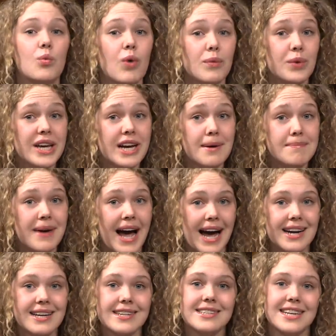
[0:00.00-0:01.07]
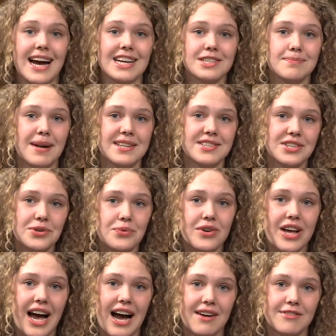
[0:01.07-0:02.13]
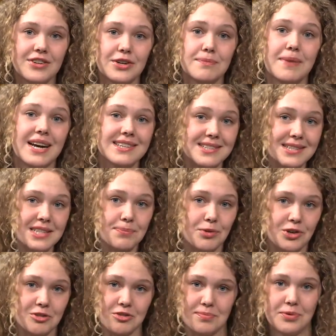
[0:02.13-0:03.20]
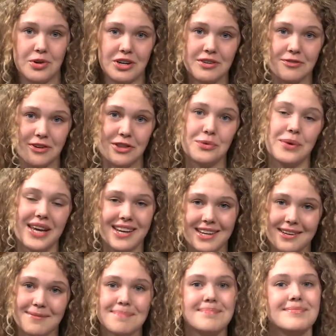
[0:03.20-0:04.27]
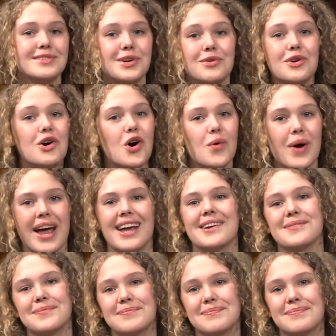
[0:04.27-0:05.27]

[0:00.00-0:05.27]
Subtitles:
When we come back, Dash Menzel will have your Bison Sports Report for the week. Don't go away.